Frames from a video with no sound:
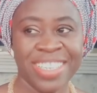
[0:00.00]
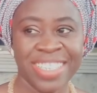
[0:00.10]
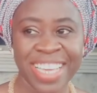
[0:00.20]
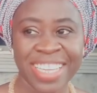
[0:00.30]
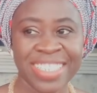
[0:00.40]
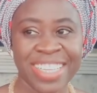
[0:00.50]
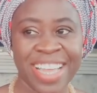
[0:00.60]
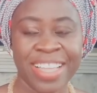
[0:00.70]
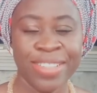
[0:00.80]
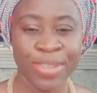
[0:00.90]
Yes
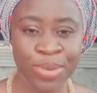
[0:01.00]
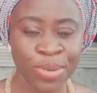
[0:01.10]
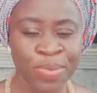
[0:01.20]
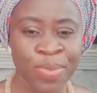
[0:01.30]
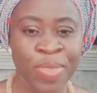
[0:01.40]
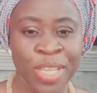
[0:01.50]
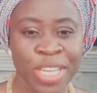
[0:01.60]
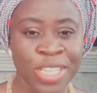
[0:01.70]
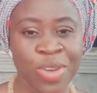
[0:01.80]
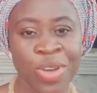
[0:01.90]
and no.
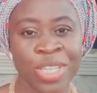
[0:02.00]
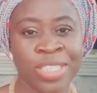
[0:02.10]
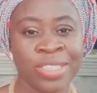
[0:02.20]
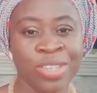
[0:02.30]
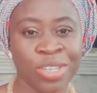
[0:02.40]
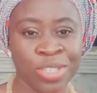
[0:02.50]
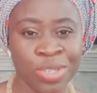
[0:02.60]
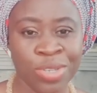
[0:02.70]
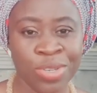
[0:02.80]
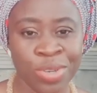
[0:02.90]
If someone talks
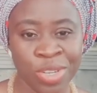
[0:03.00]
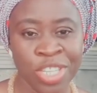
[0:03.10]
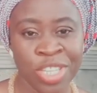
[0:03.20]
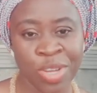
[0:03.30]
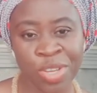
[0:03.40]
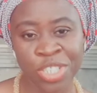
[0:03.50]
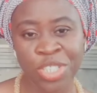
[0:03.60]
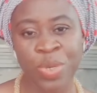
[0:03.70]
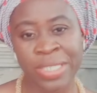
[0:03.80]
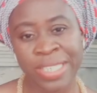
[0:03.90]
to you or if
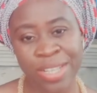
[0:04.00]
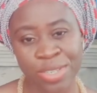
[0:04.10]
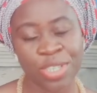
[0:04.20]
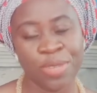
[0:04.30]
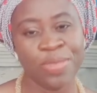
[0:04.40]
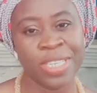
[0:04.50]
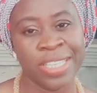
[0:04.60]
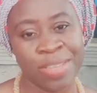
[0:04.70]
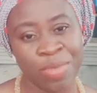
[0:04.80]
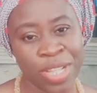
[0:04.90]
someone tells you something
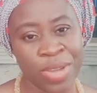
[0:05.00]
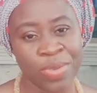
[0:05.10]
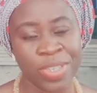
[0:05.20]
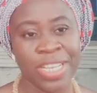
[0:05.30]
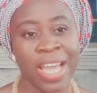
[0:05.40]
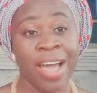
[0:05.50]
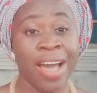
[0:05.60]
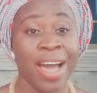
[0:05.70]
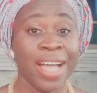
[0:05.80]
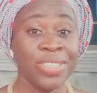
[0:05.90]
in Igbo language,
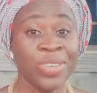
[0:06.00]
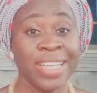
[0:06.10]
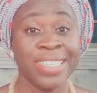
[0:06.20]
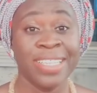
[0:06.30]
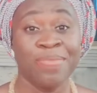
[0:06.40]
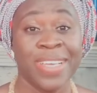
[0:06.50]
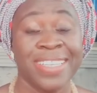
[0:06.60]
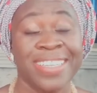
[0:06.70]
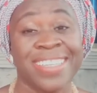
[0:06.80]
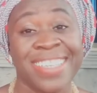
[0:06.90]
how do you answer the
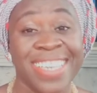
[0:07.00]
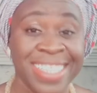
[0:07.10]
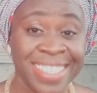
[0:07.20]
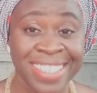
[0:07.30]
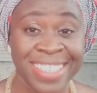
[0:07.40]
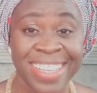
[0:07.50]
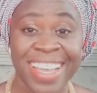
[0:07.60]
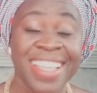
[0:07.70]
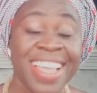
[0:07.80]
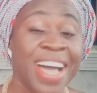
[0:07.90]
person yes
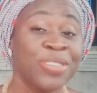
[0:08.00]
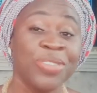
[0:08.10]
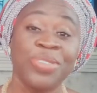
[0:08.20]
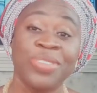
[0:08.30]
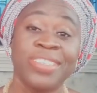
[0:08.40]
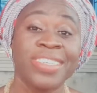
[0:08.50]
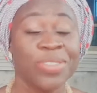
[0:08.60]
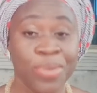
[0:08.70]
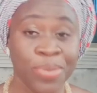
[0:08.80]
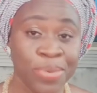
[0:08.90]
and how do you say
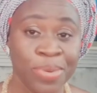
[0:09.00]
no?